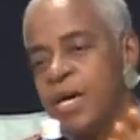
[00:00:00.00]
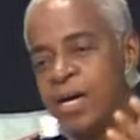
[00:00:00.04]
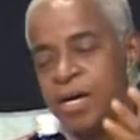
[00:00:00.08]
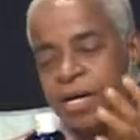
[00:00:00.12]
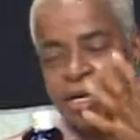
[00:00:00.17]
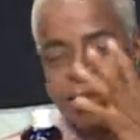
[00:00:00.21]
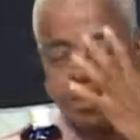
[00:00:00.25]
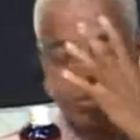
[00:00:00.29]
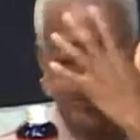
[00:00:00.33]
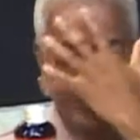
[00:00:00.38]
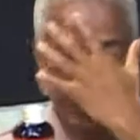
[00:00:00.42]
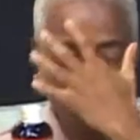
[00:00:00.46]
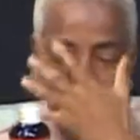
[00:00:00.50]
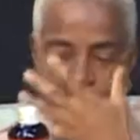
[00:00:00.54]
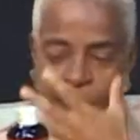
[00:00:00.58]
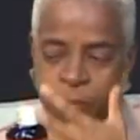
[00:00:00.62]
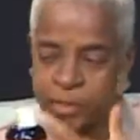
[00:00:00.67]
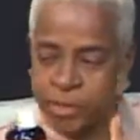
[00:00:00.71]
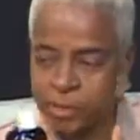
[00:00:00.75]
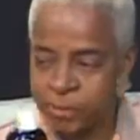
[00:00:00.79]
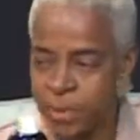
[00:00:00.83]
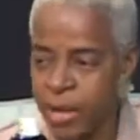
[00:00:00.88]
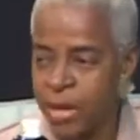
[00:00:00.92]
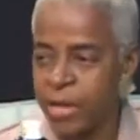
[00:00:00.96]
herbs for the
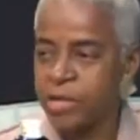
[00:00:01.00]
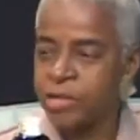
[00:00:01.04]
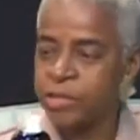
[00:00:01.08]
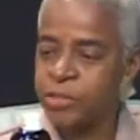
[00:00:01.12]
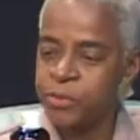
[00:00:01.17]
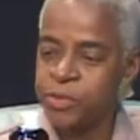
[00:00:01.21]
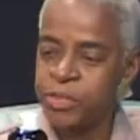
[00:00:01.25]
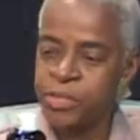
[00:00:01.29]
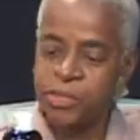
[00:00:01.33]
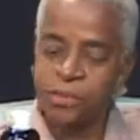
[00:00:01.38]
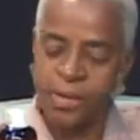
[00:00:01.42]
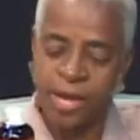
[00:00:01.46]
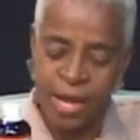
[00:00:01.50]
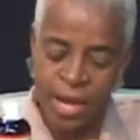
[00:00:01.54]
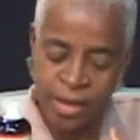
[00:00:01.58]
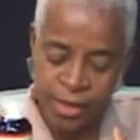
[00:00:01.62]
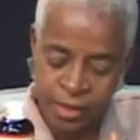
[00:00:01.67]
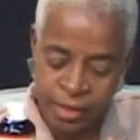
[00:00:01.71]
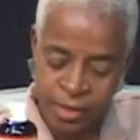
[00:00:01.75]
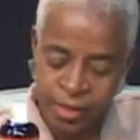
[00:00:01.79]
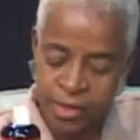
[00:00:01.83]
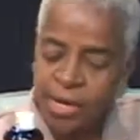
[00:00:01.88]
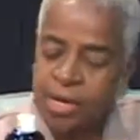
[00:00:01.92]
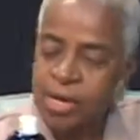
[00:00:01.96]
respiratory
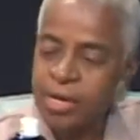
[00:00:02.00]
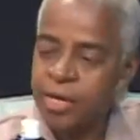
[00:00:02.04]
tract,